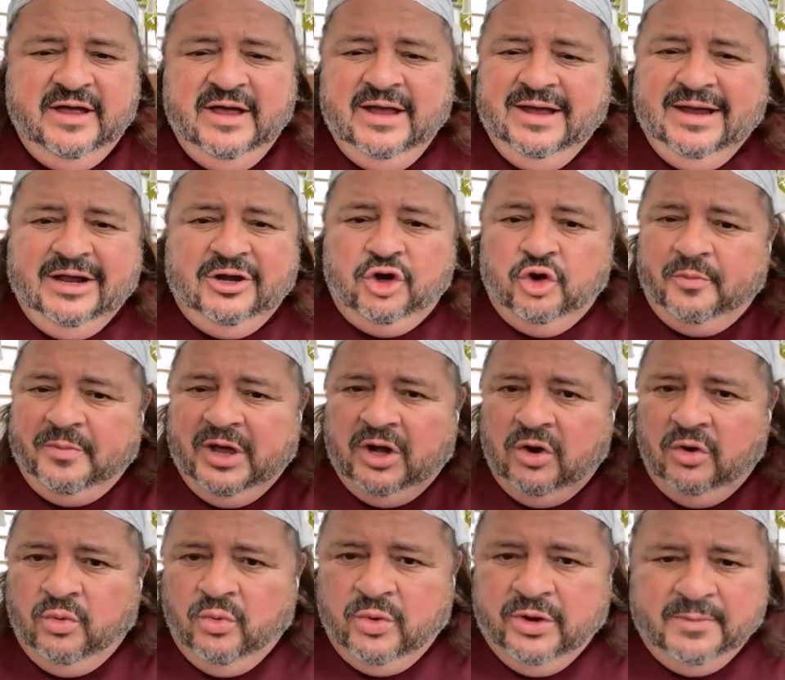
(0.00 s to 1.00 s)
And no matter
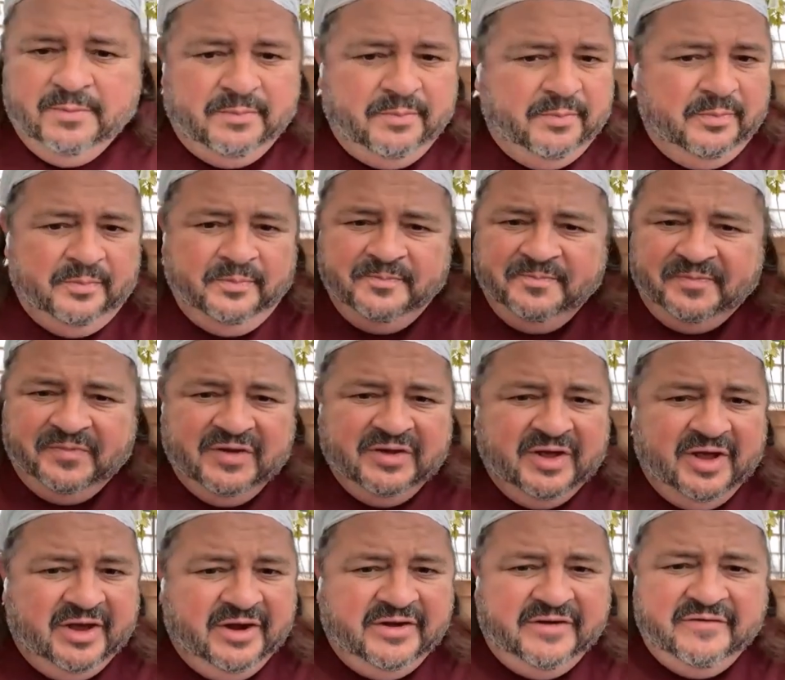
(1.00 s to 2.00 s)
what
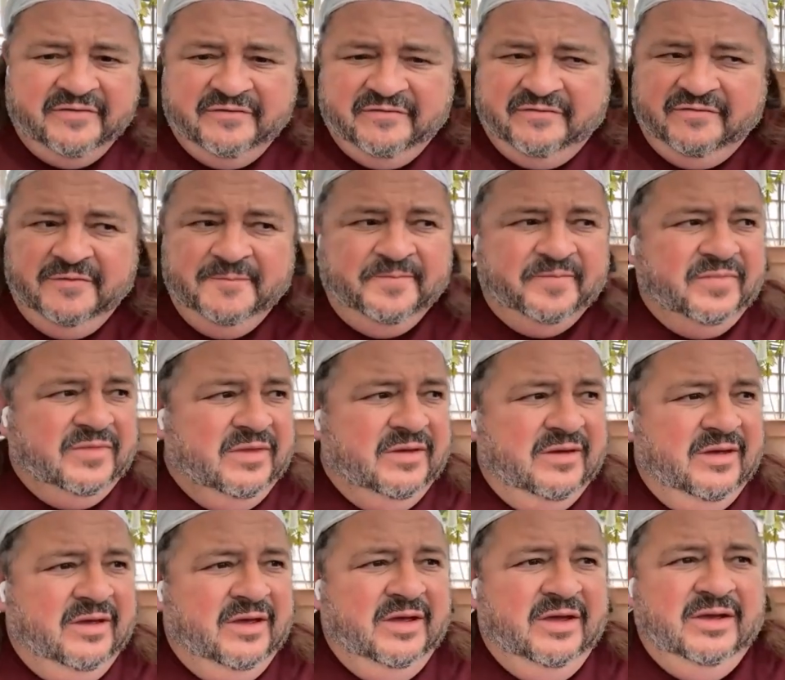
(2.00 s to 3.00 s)
kind of
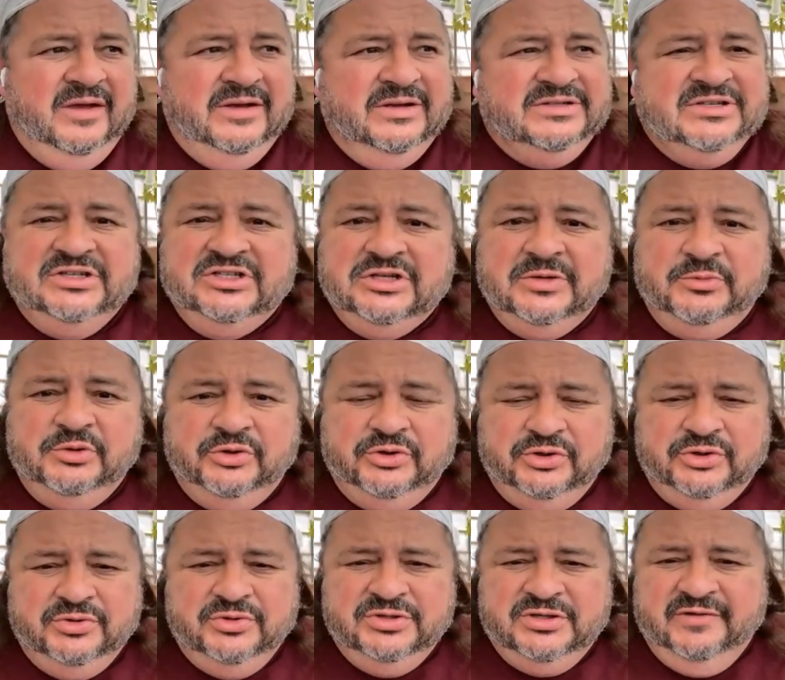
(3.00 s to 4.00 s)
system you
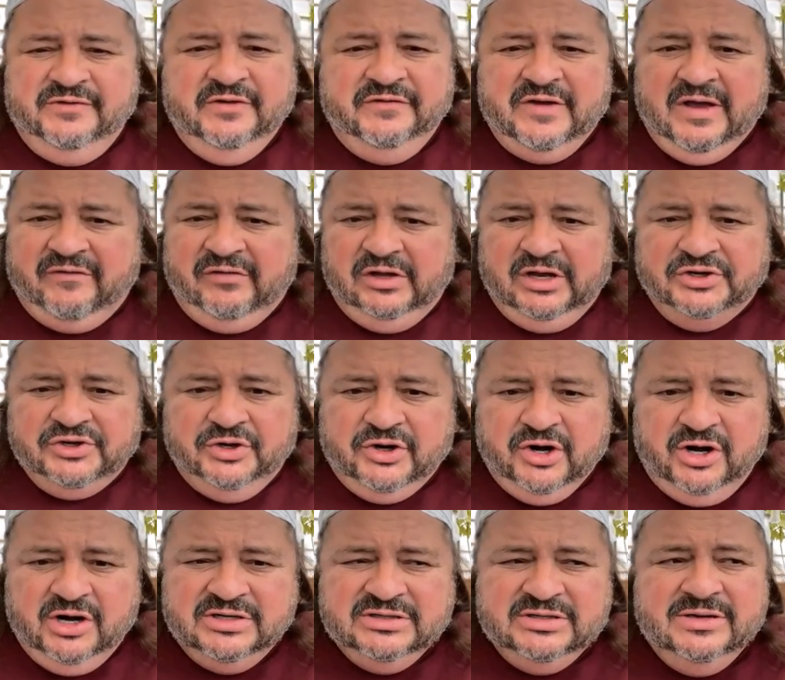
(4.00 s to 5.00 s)
use, even if you have electric
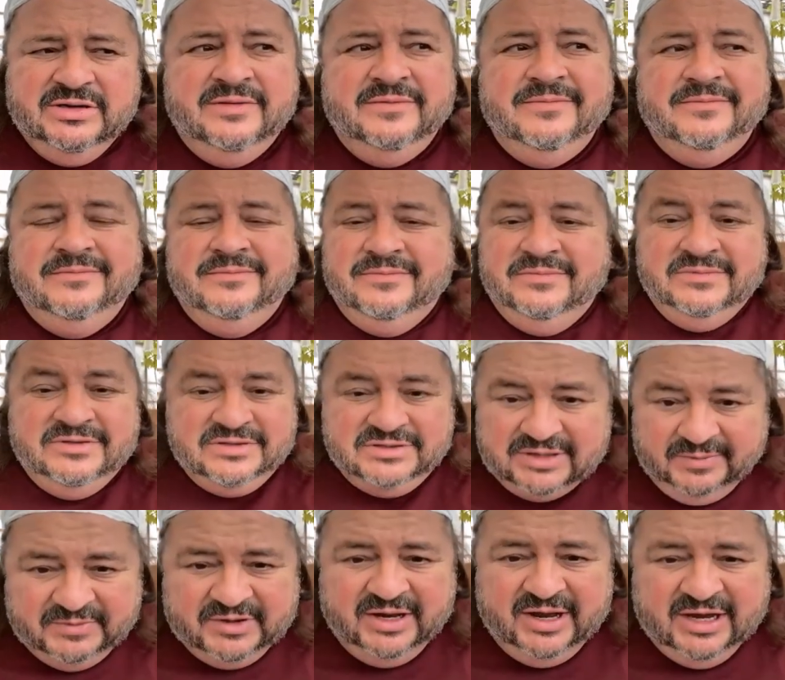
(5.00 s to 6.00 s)
cars,
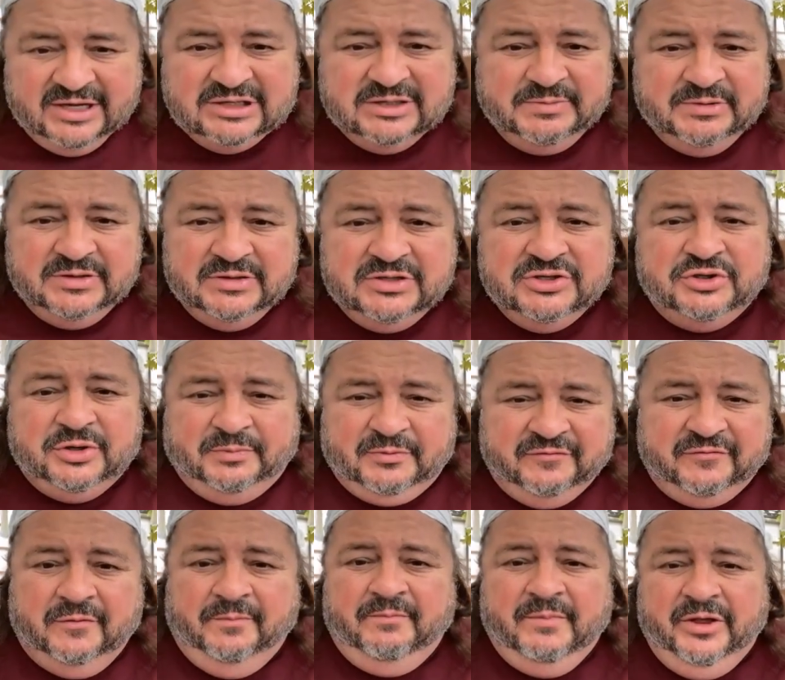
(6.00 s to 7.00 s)
something has to be stripped
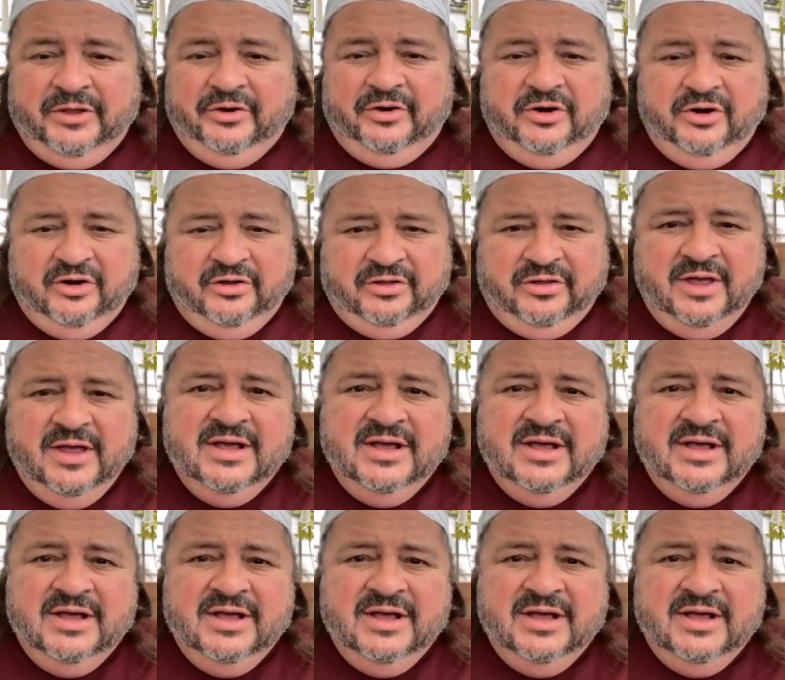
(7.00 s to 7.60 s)
from Mother Earth.